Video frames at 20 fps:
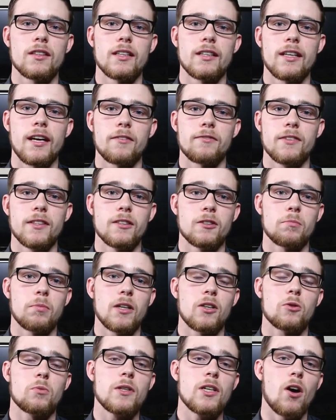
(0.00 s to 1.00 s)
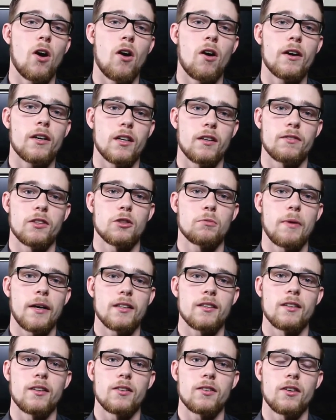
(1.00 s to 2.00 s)
on the deaf ears because we aren't a
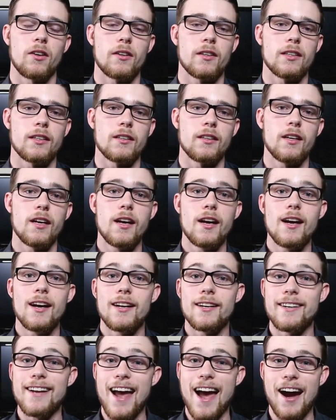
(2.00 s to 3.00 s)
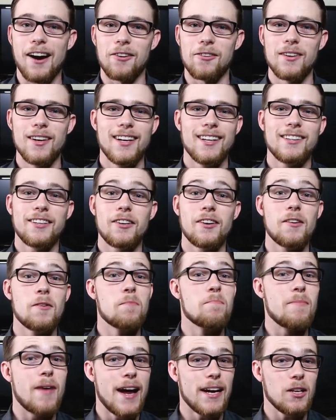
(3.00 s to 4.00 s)
respected authority. Now, there are
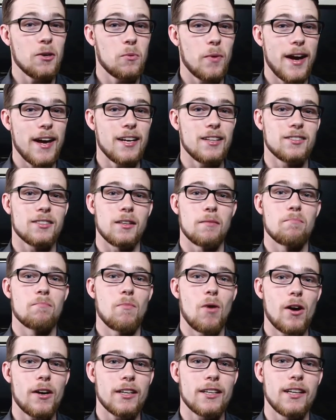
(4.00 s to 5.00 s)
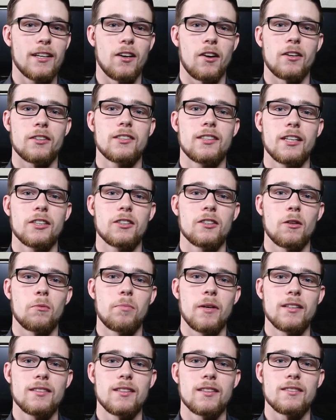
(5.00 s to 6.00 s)
many ways to market our digital
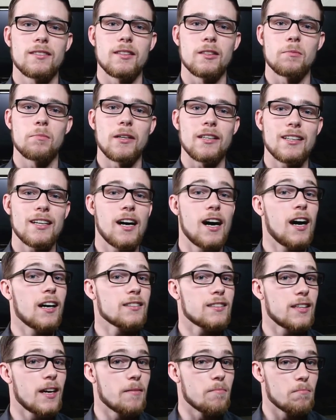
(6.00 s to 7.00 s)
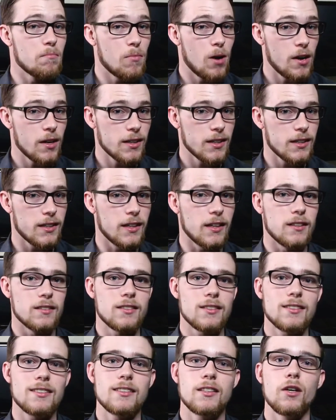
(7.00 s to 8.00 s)
businesses, but content marketing
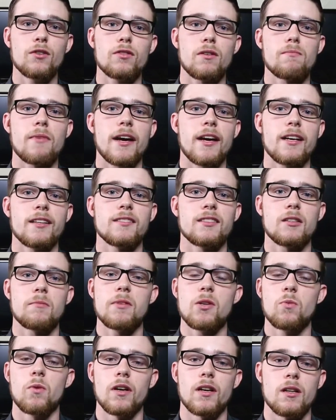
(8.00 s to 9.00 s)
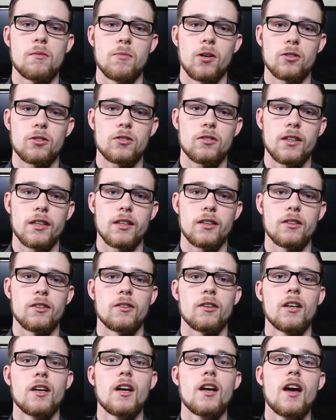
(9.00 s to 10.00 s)
still remains to be one of the most
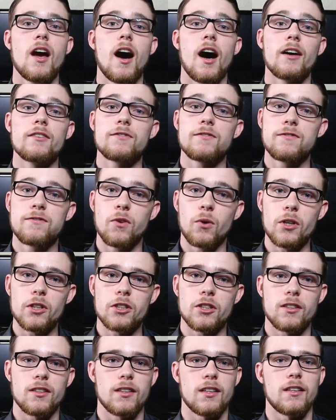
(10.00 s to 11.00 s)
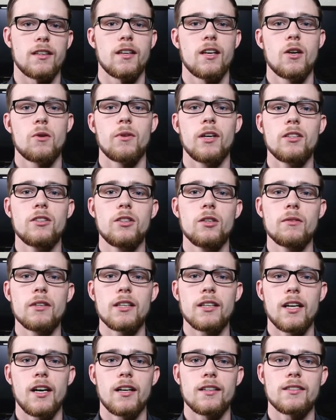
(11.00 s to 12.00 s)
critical. Unfortunately, when
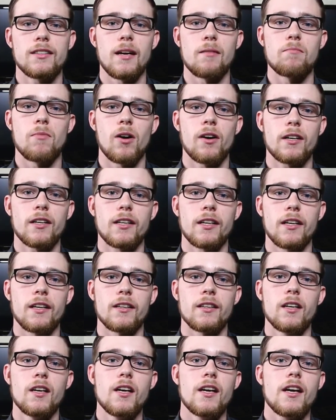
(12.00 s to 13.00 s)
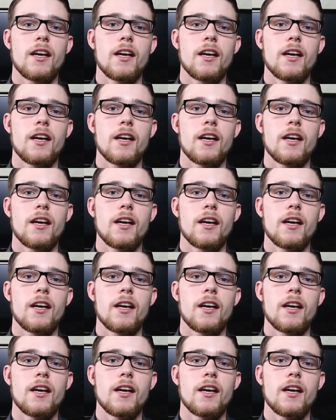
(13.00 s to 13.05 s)
doing content marketing,